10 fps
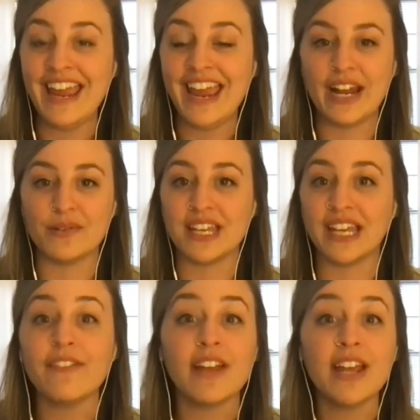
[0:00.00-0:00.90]
And I was
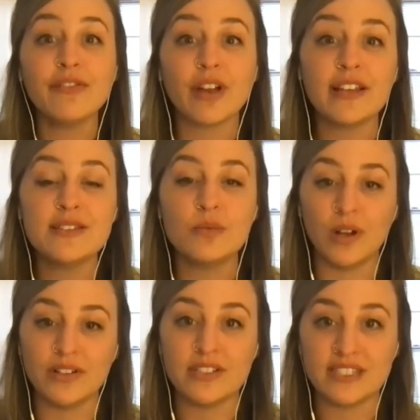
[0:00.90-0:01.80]
like, if any friends
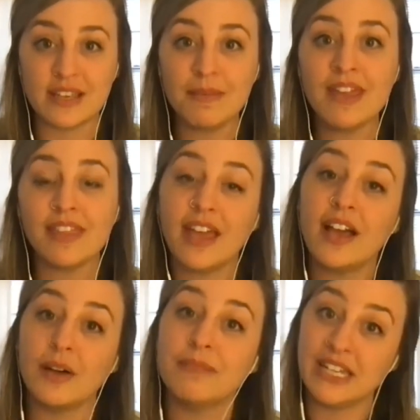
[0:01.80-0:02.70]
want to see me, they
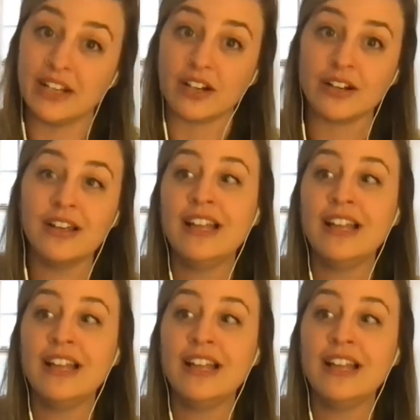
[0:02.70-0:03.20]
come here.